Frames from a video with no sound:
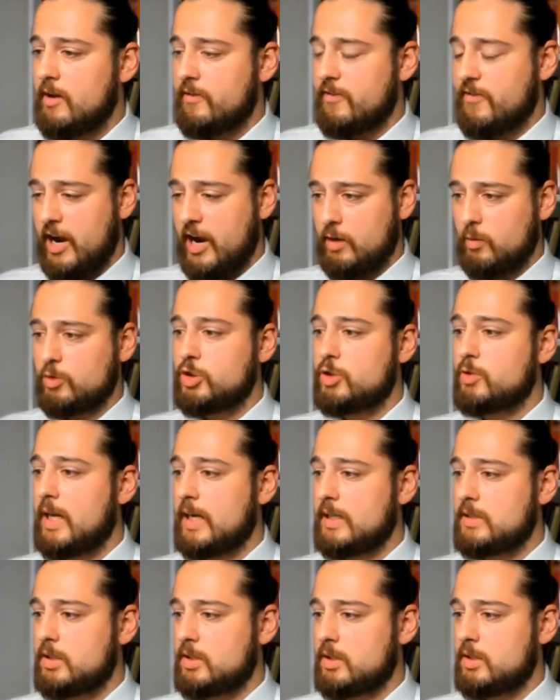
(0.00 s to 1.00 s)
Find what you
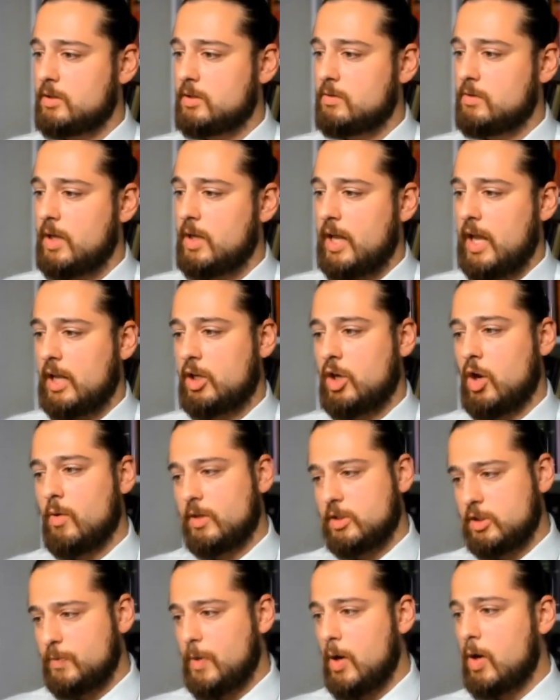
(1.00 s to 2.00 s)
like to do, go
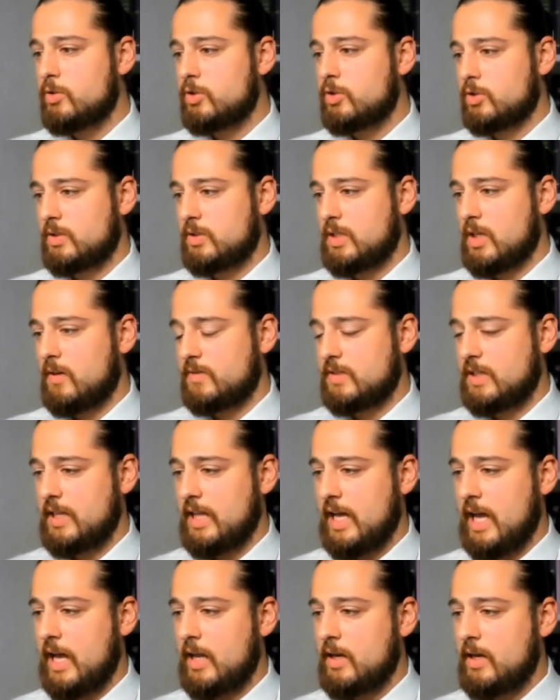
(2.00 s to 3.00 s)
expose yourself to
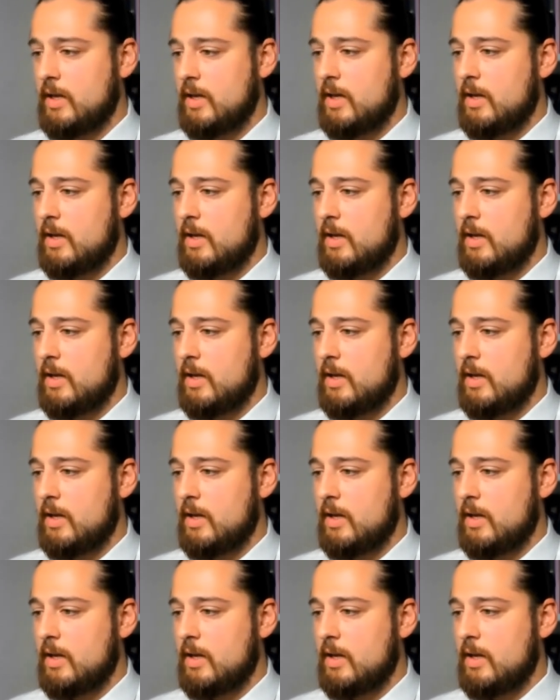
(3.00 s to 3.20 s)
that.